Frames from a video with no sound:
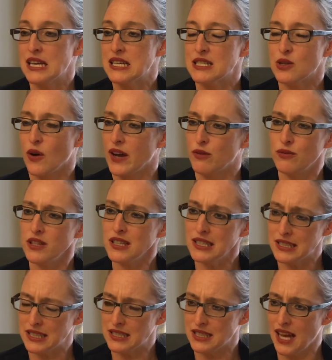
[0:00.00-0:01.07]
So I really
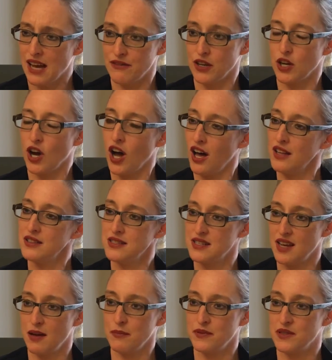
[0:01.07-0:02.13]
didn't have a
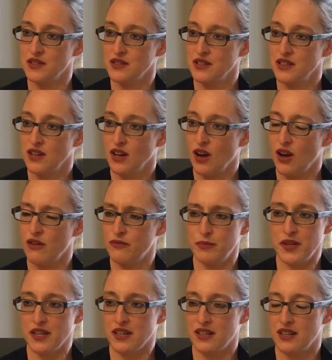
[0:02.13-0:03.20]
concept of
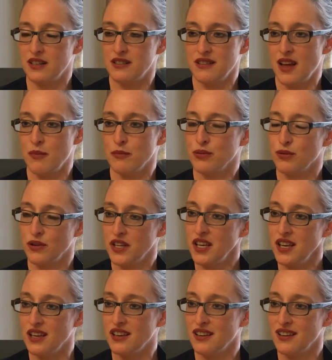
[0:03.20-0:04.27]
being an
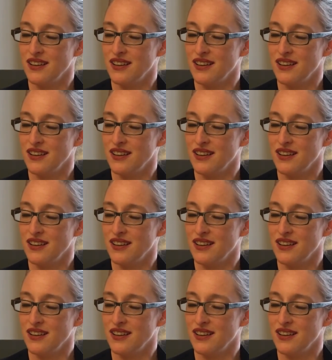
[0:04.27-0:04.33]
employee.